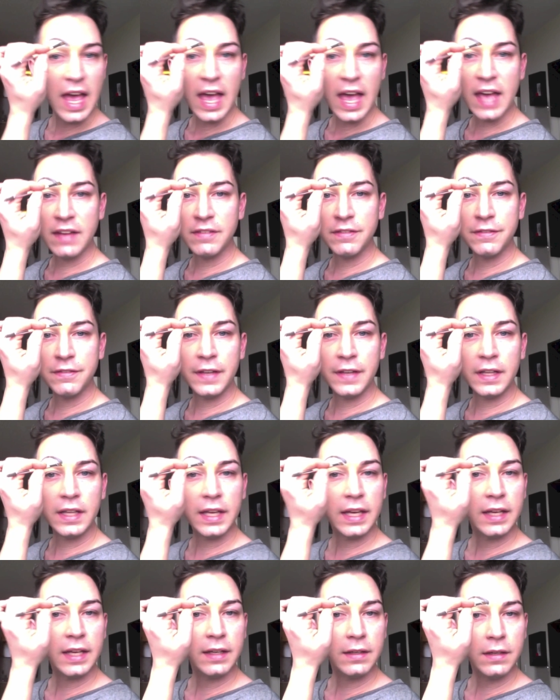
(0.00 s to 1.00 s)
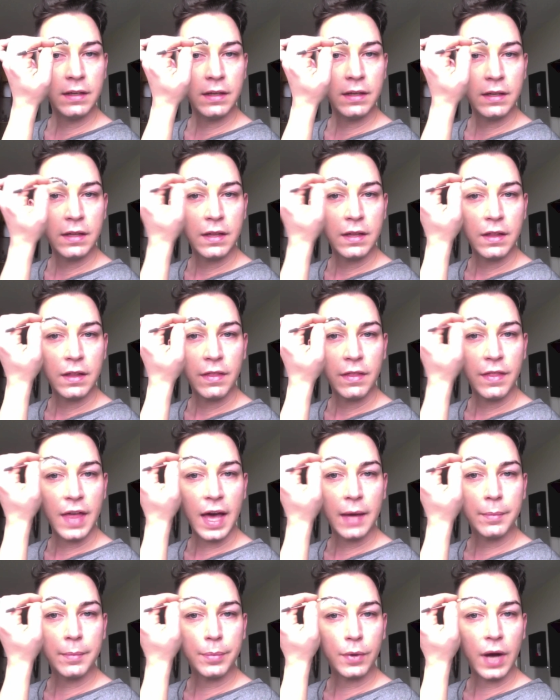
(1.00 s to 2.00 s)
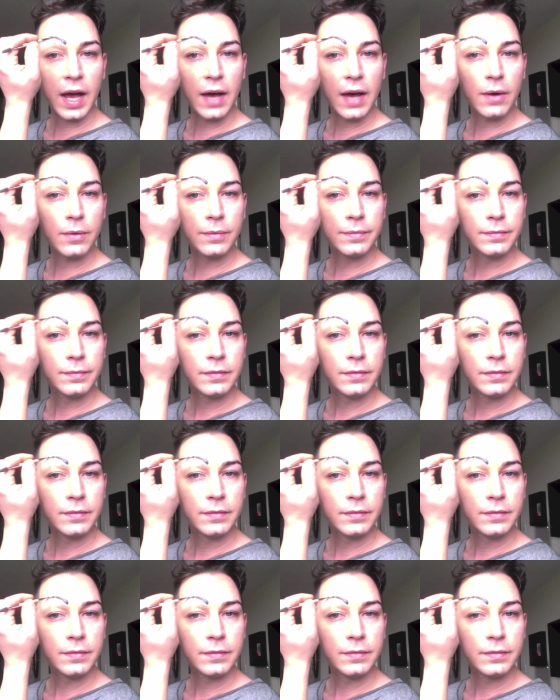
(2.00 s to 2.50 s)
and fill in that brow,